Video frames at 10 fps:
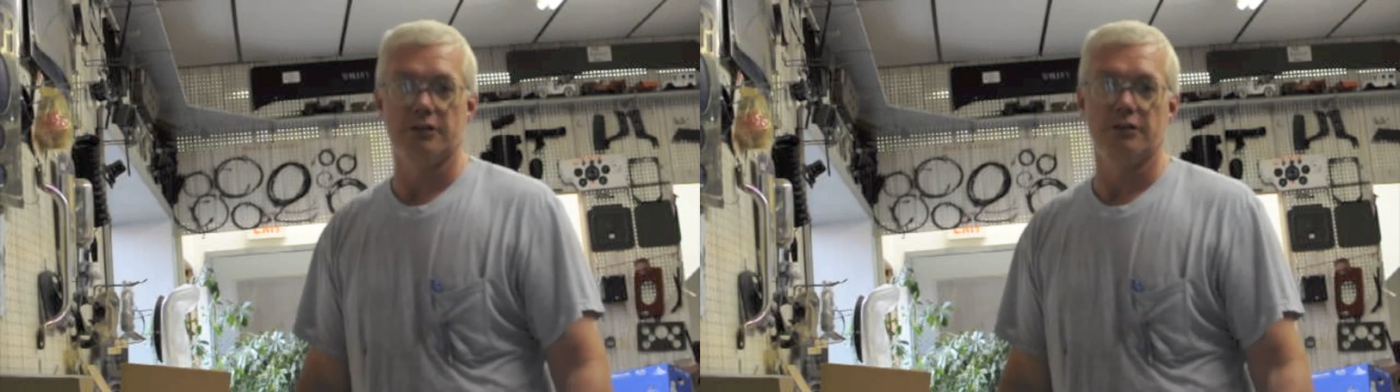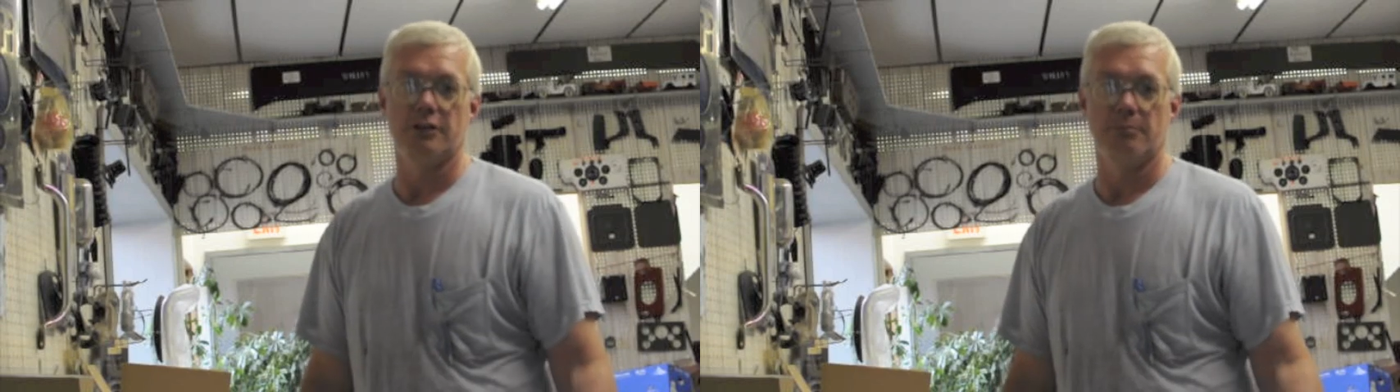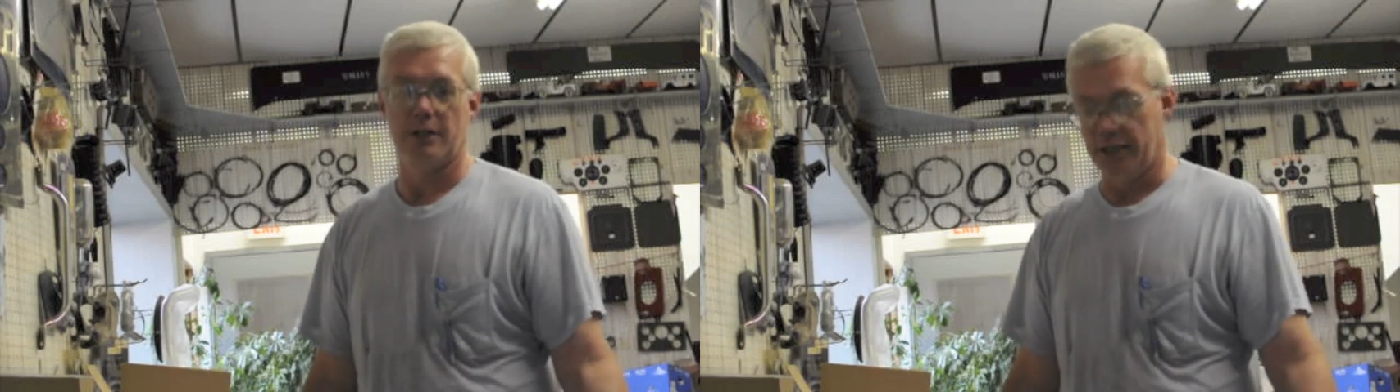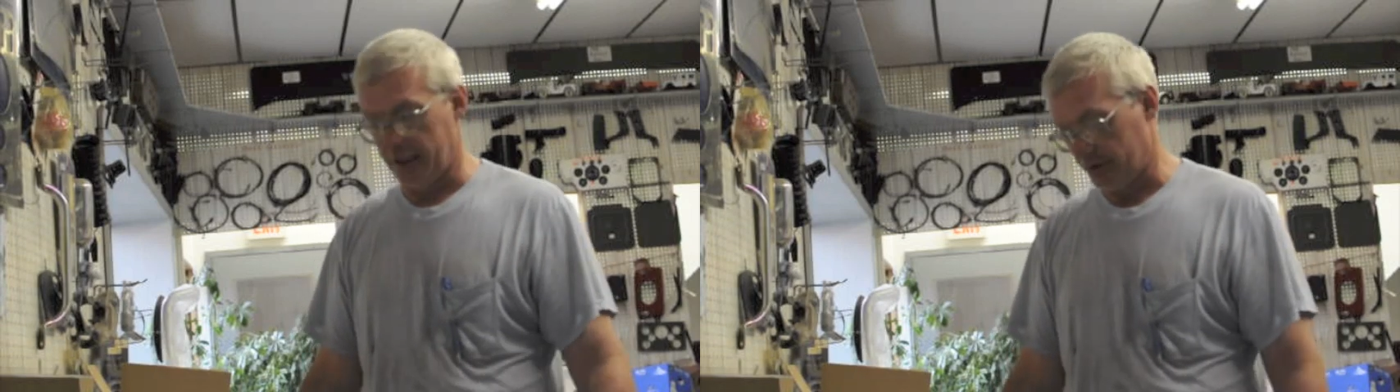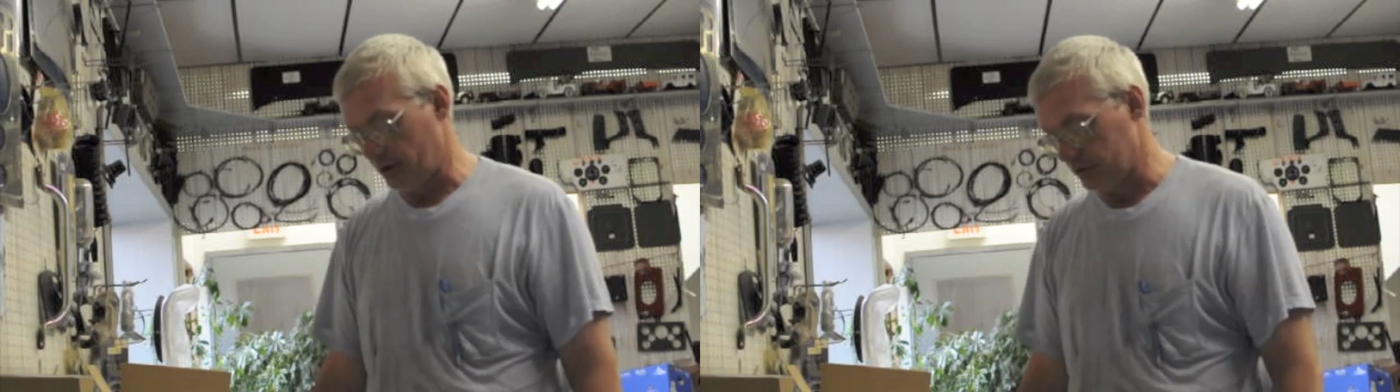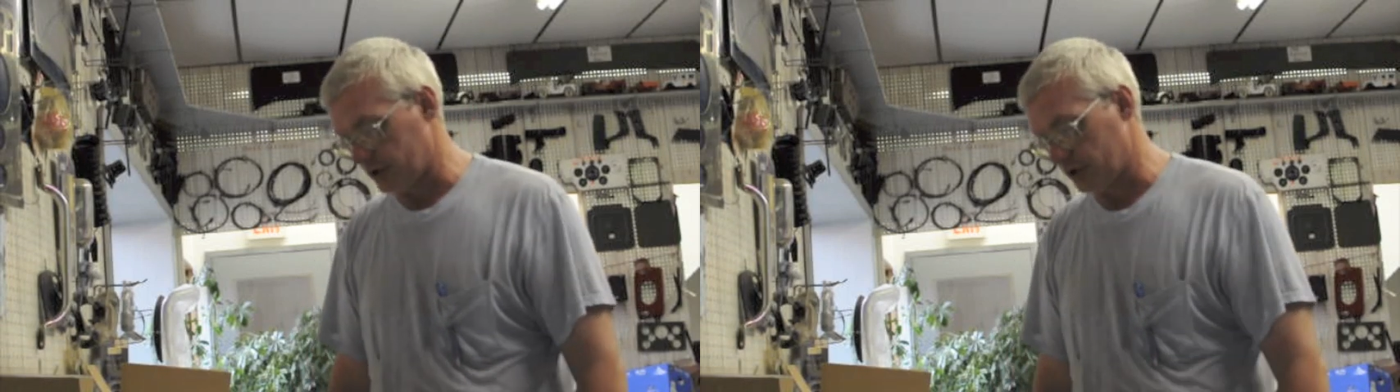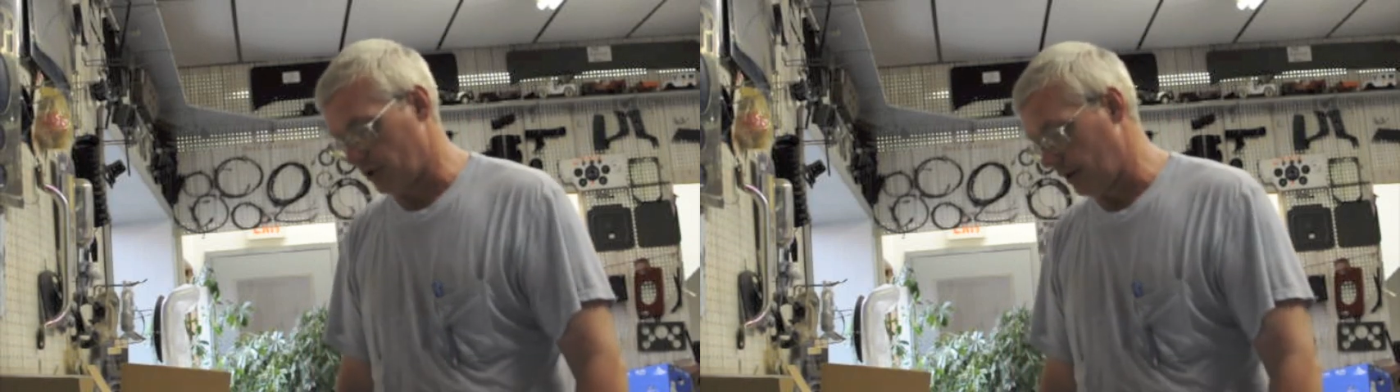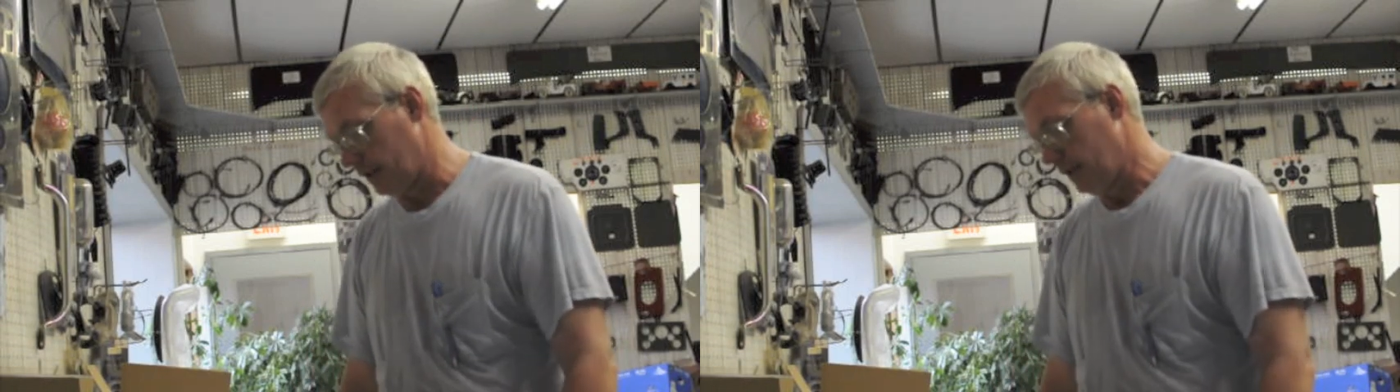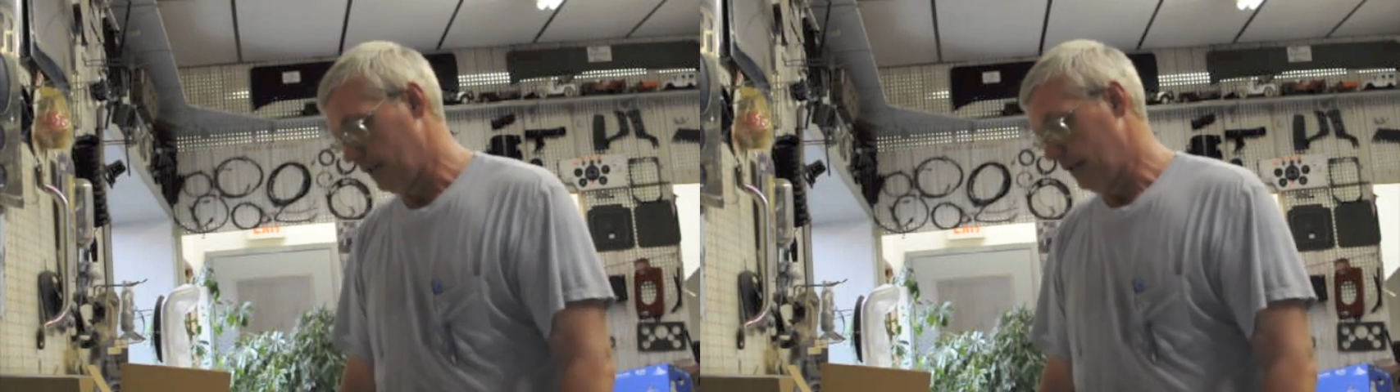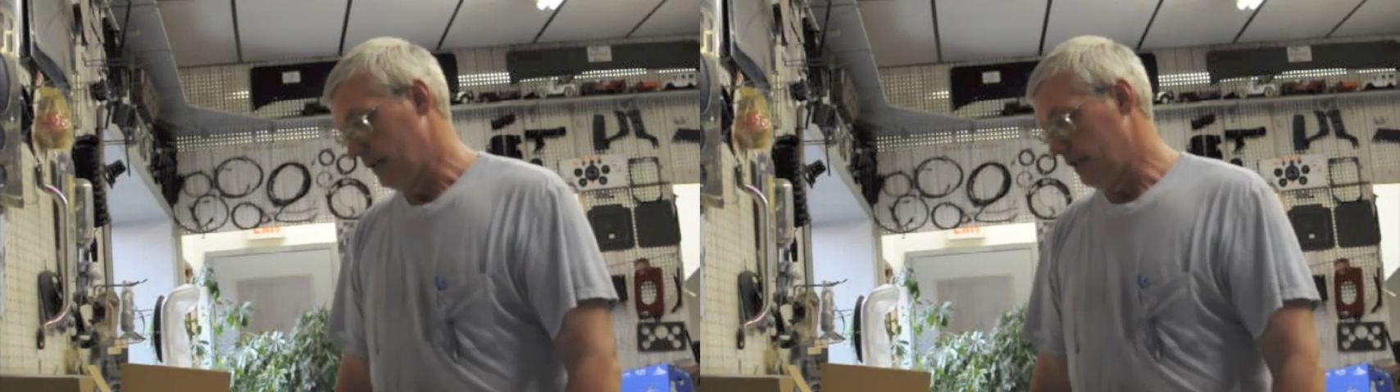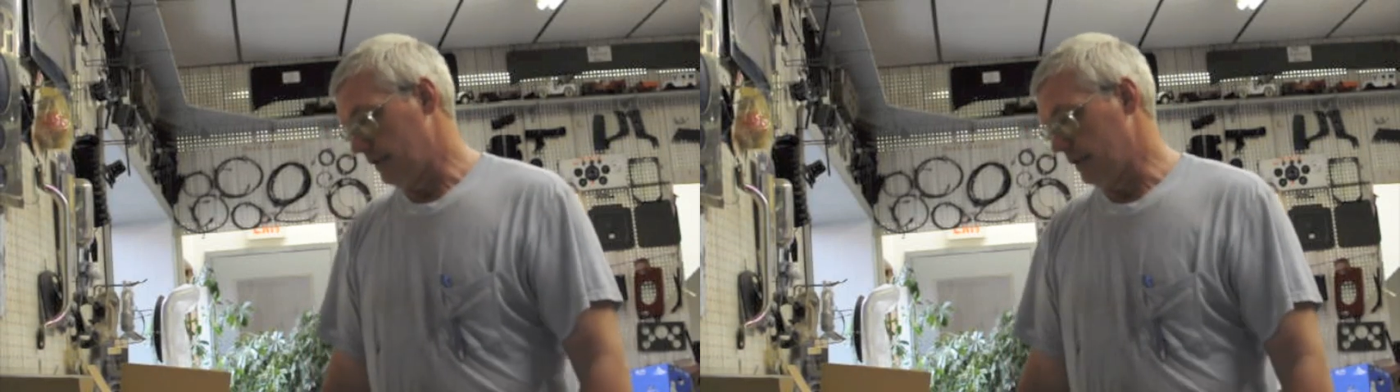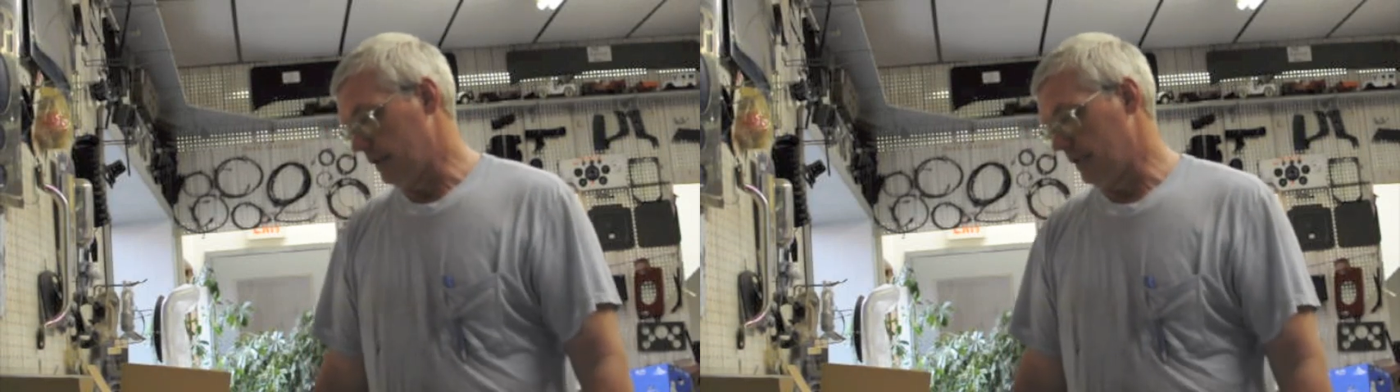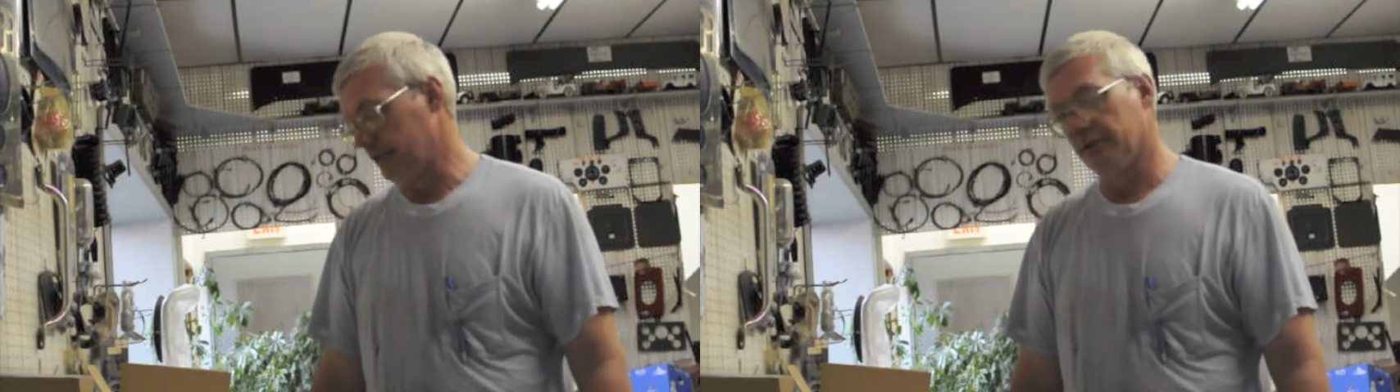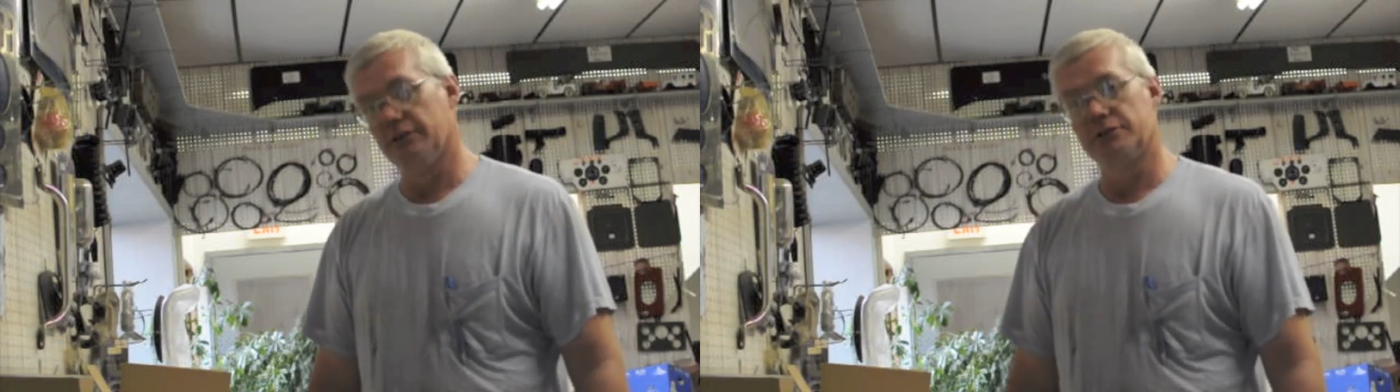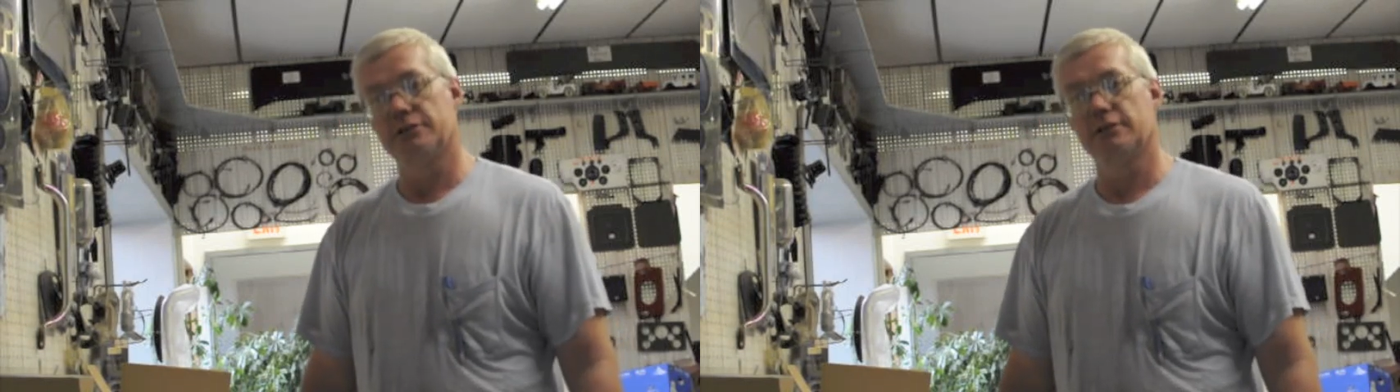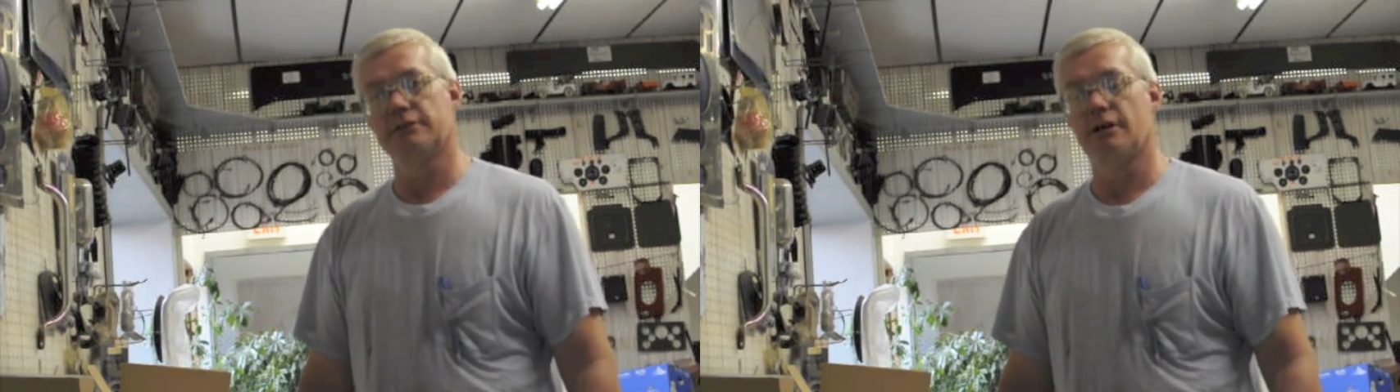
and they're complaining it don't start. There's a